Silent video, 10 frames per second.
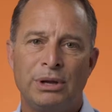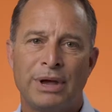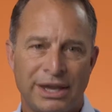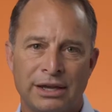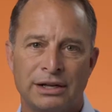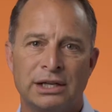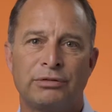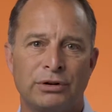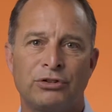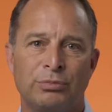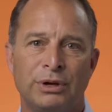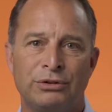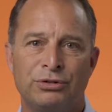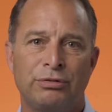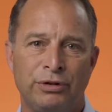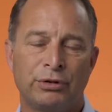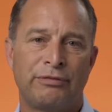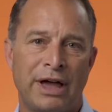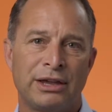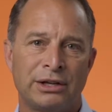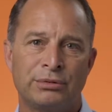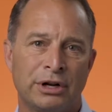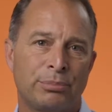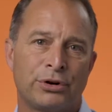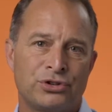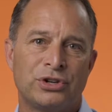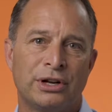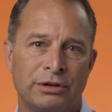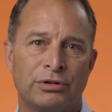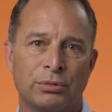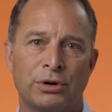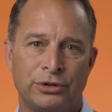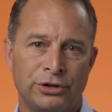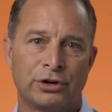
me, making a difference means you feel valued and appreciated for